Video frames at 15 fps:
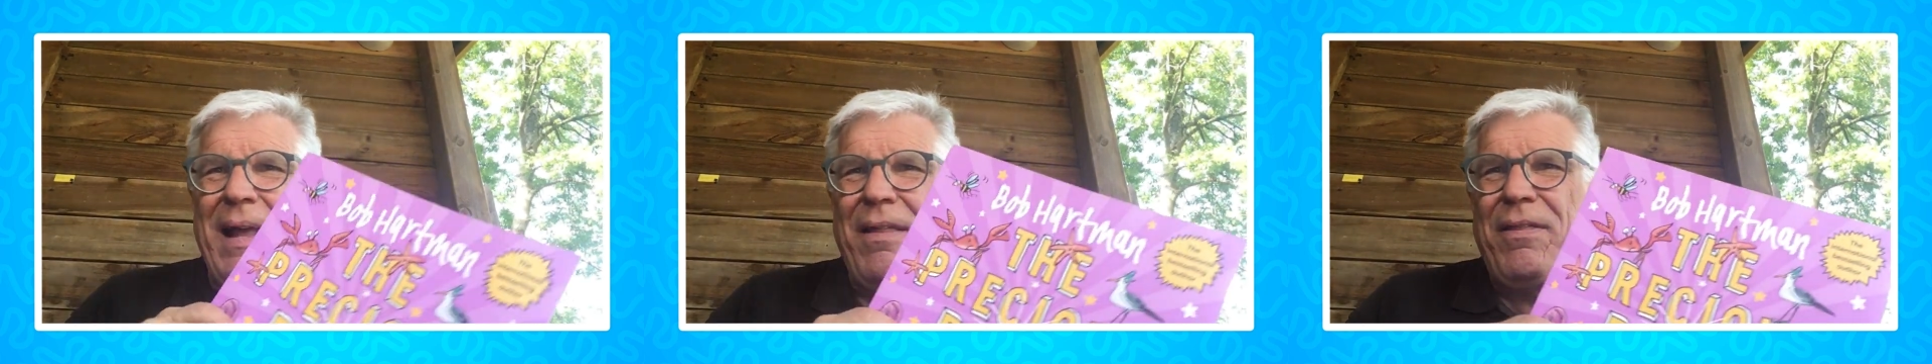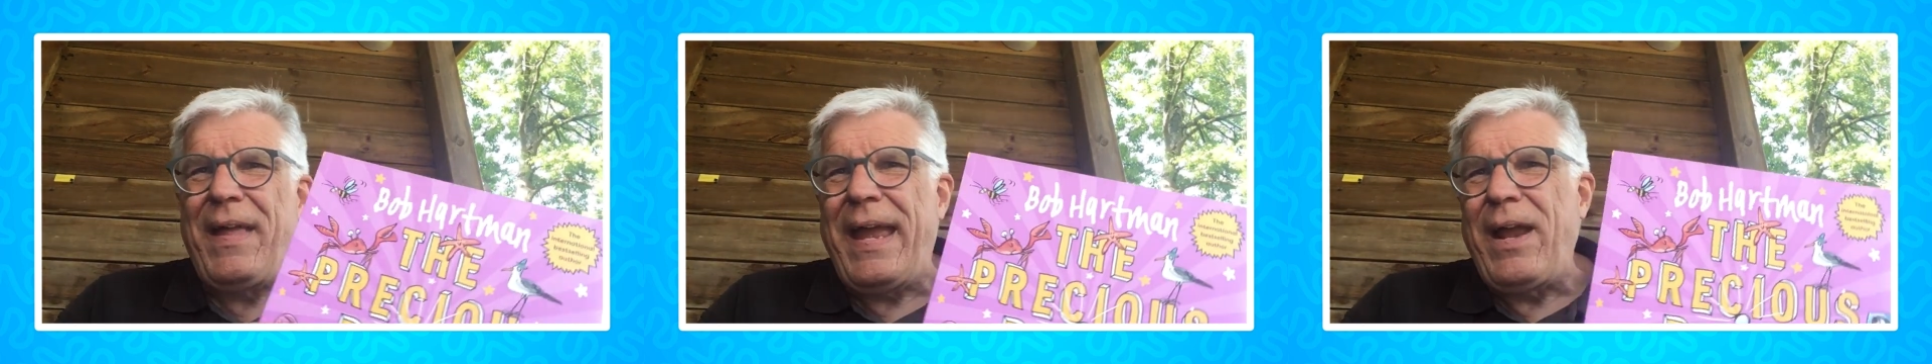
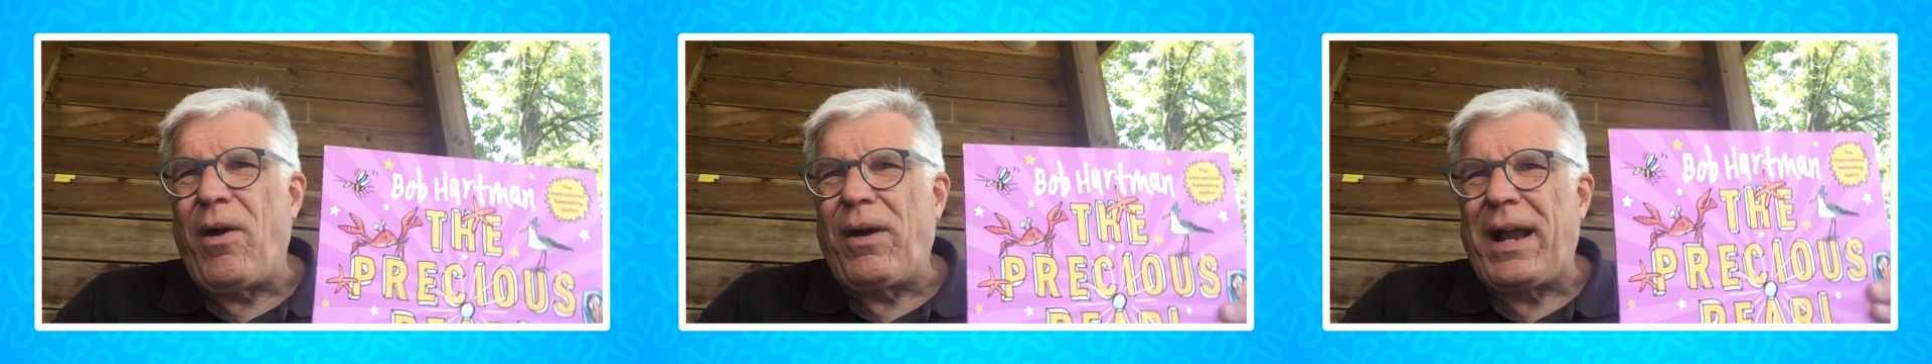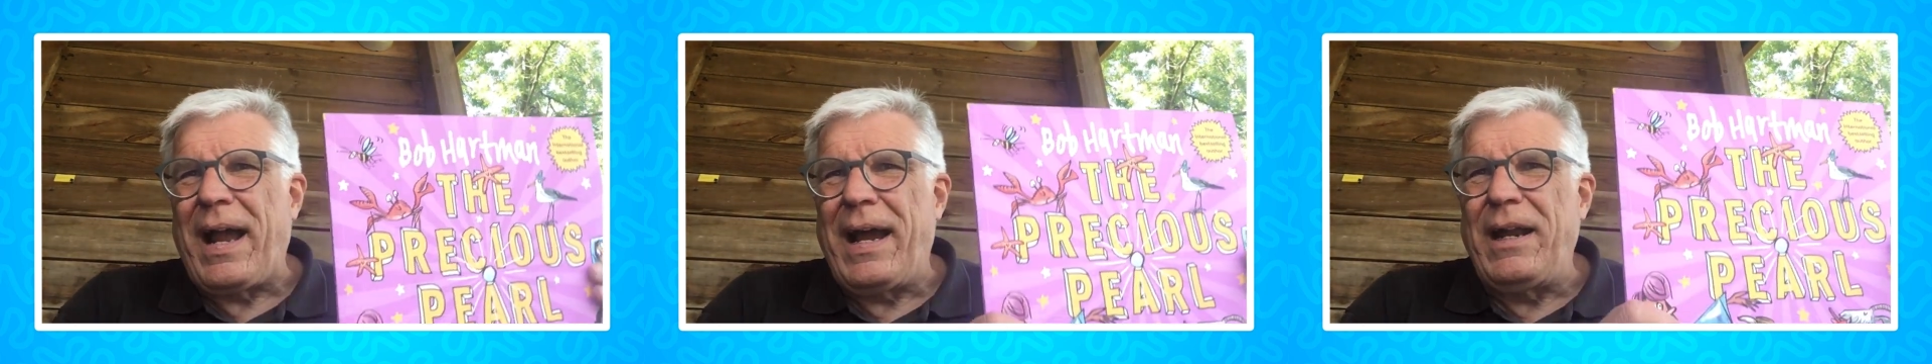They
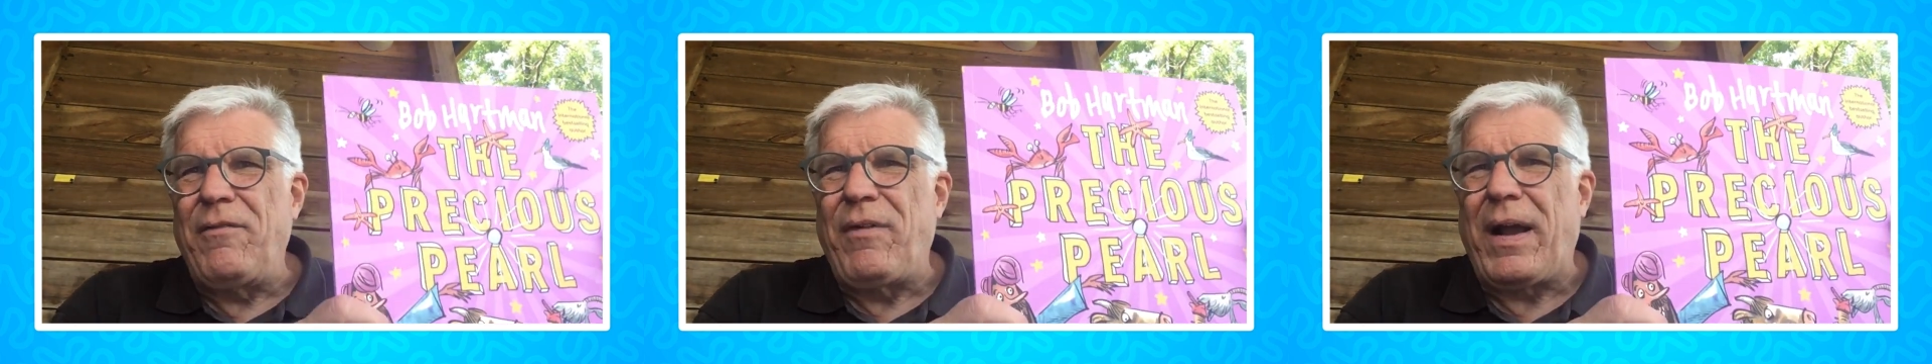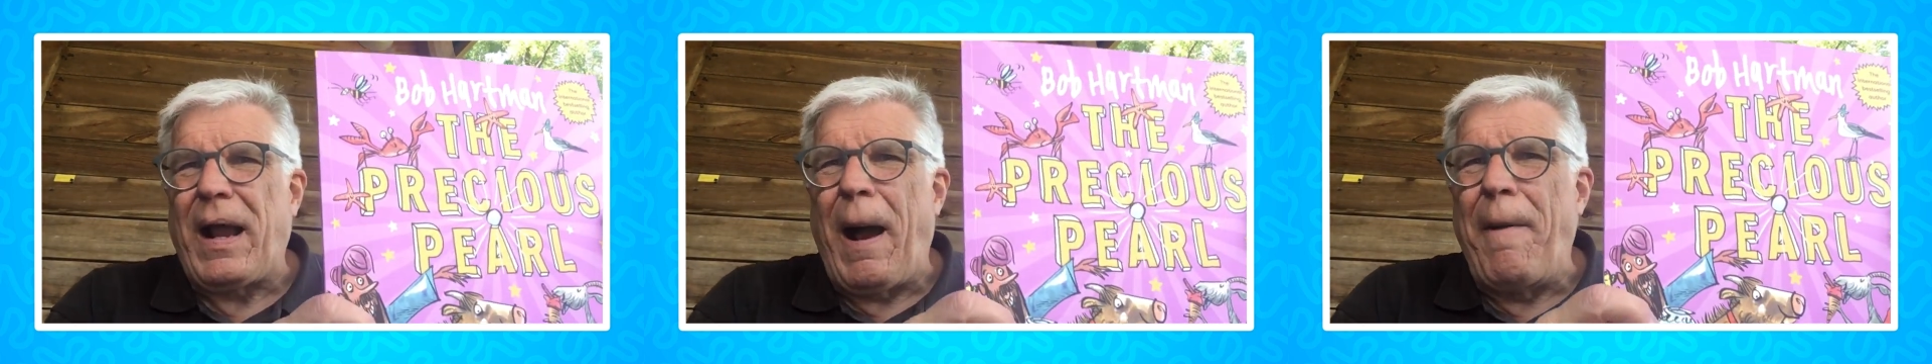are kind
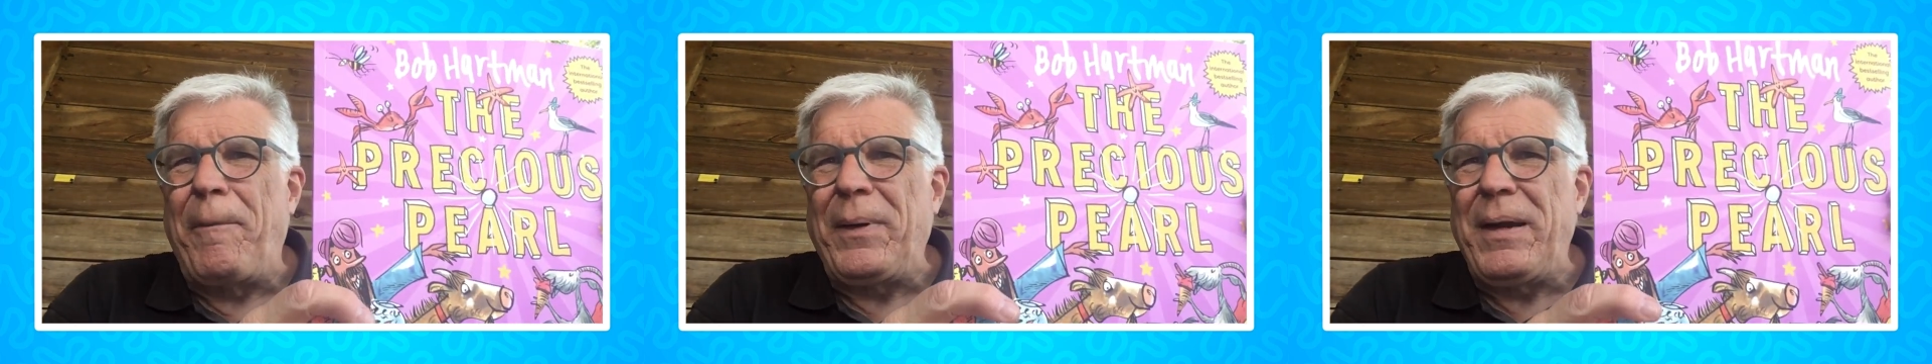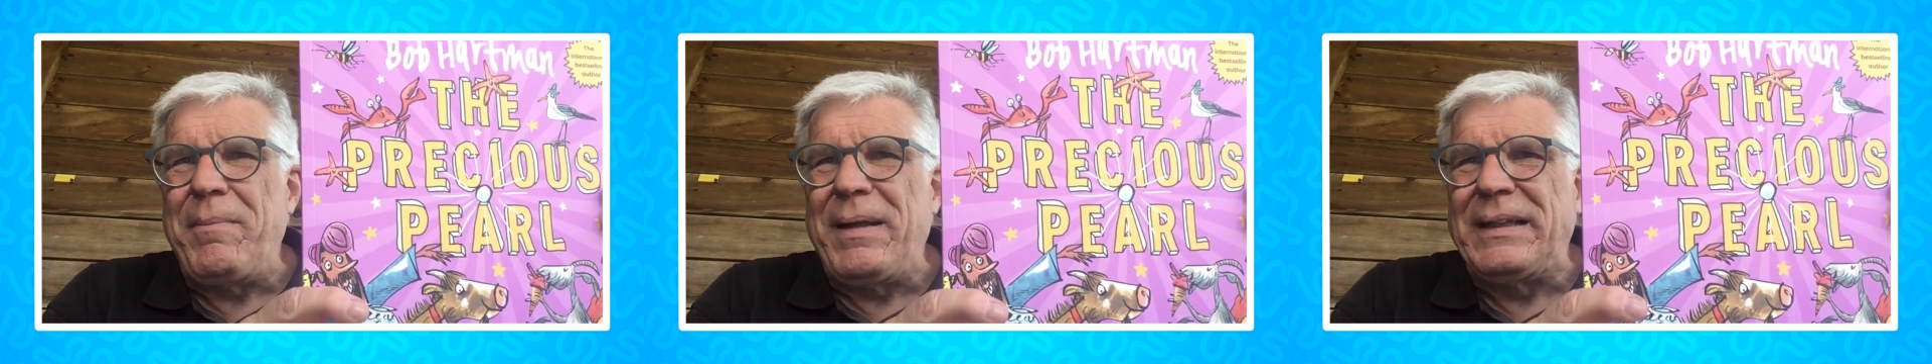of
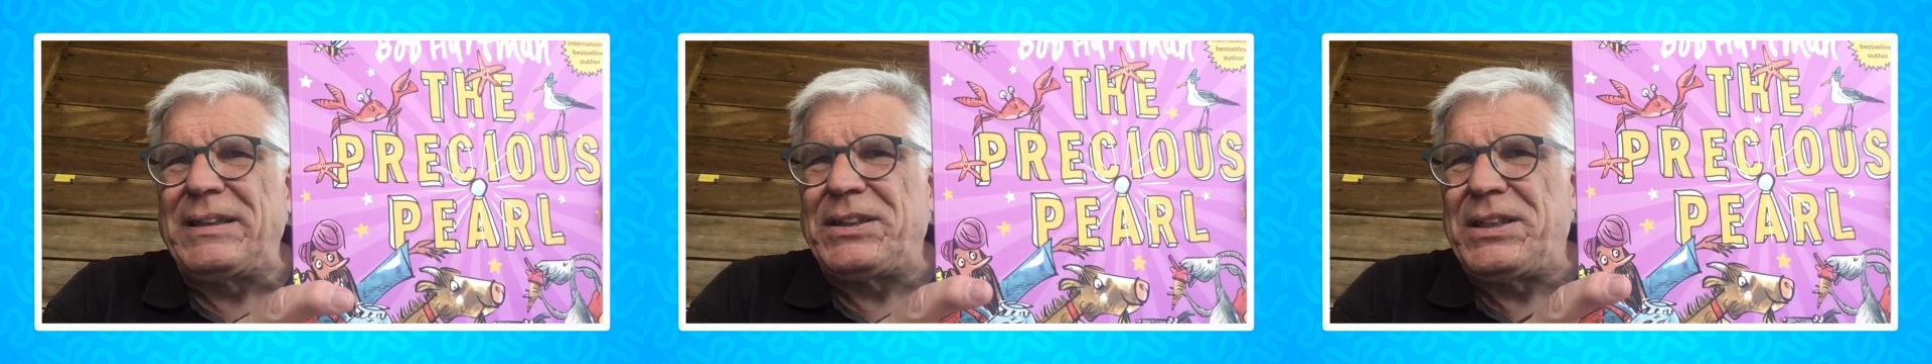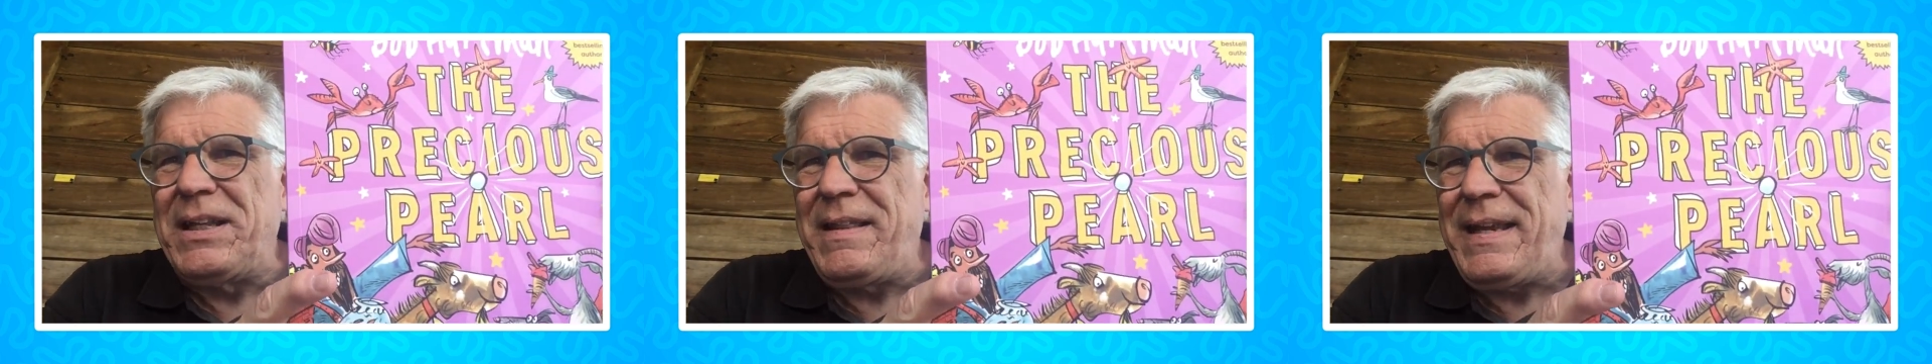
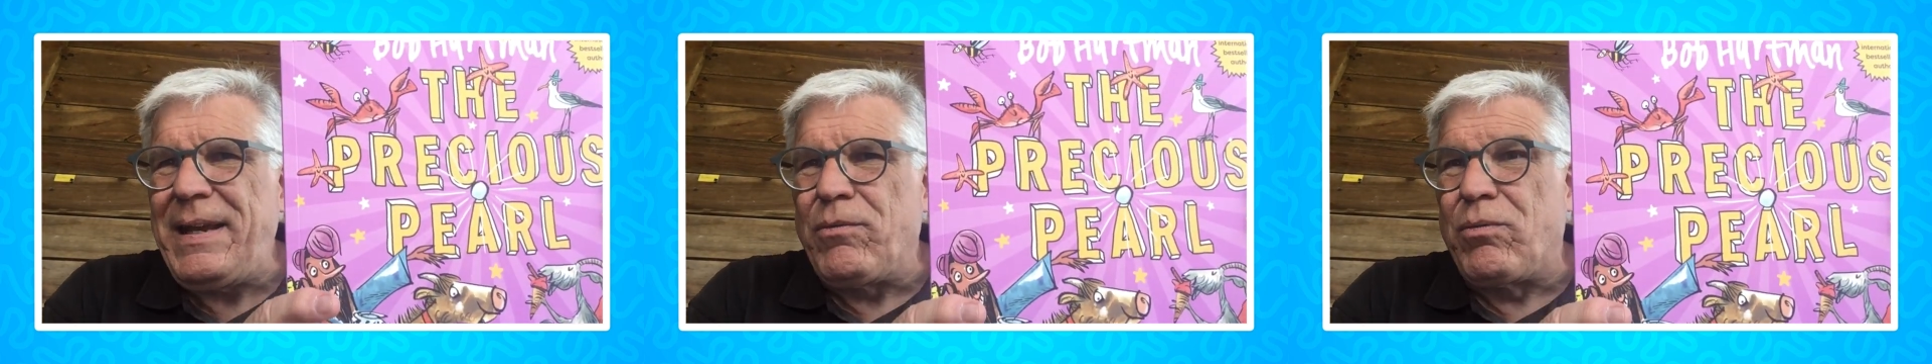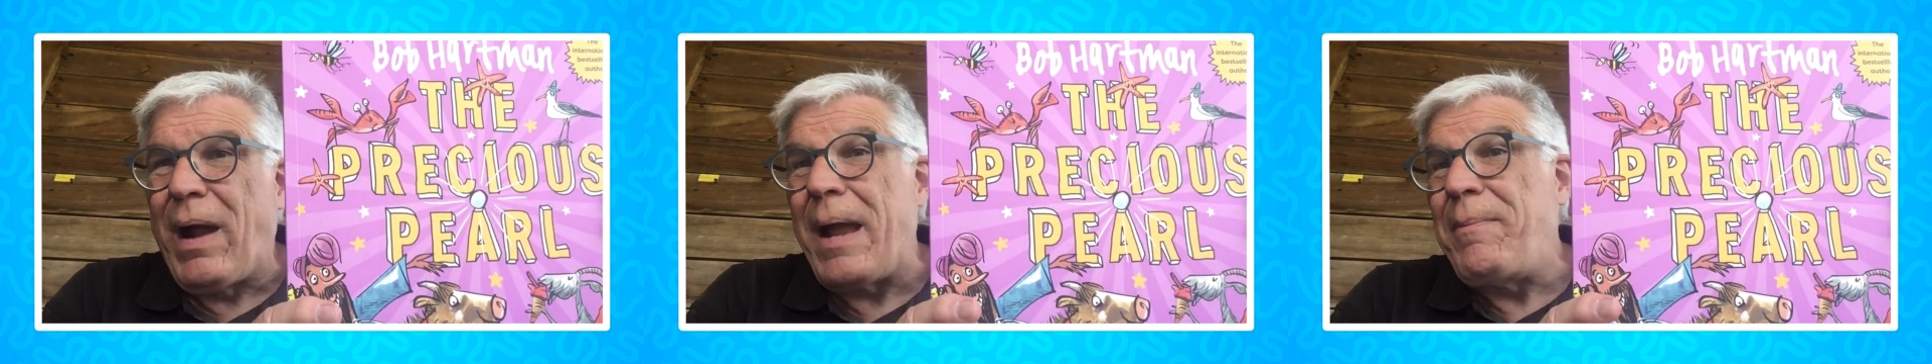accompaniments to
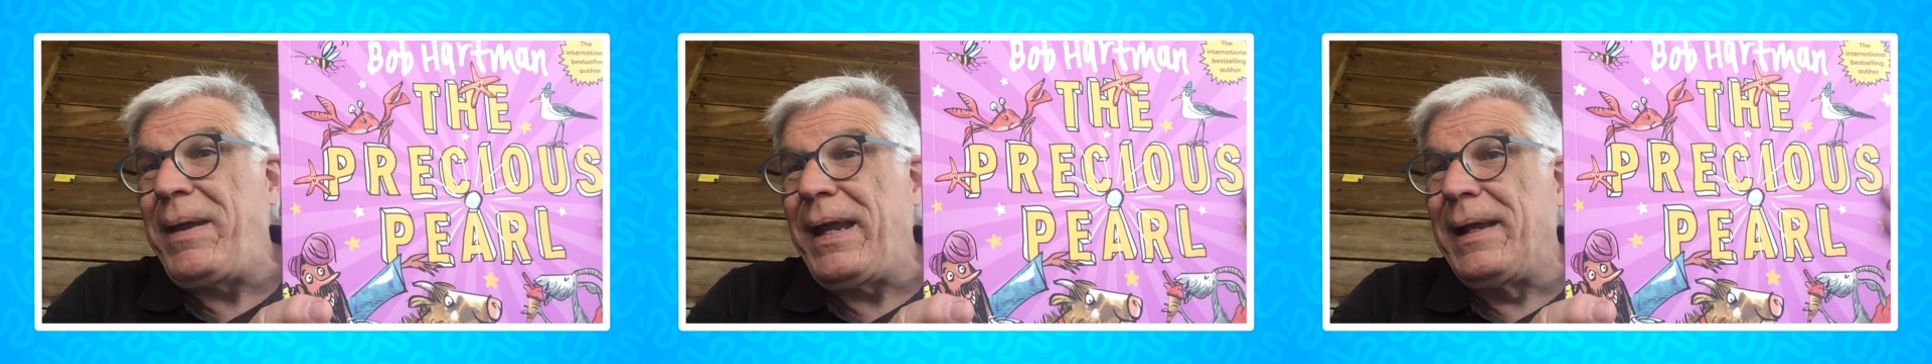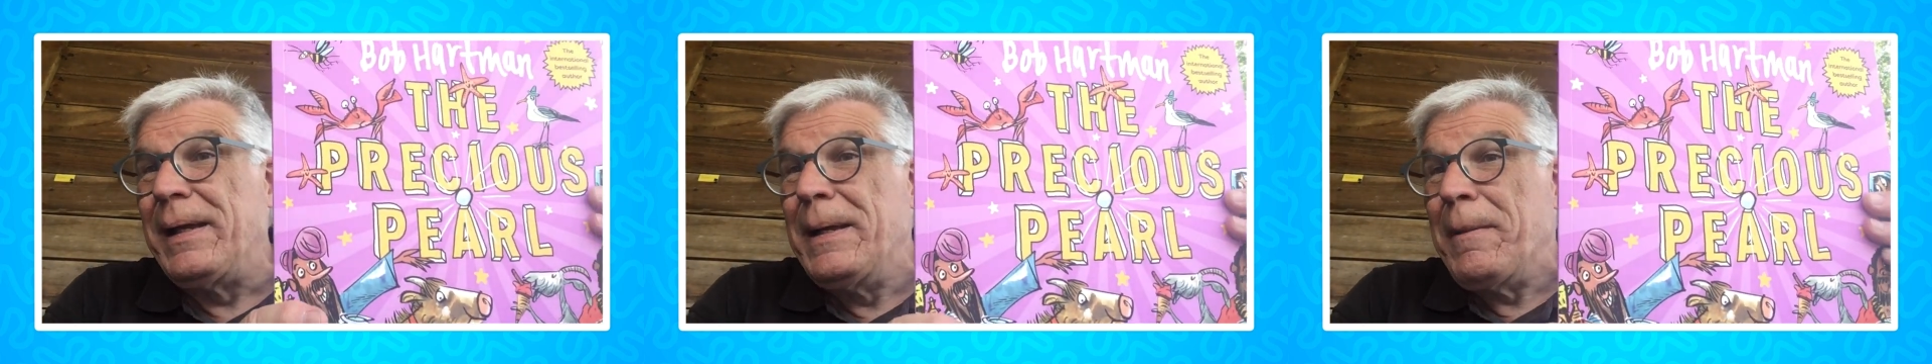the
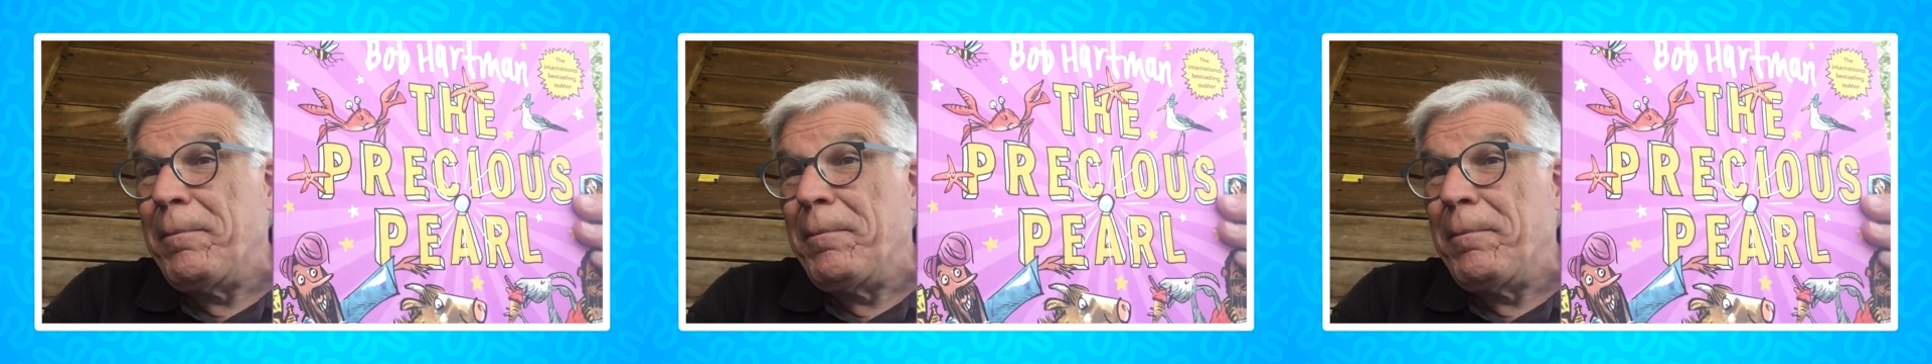rhyming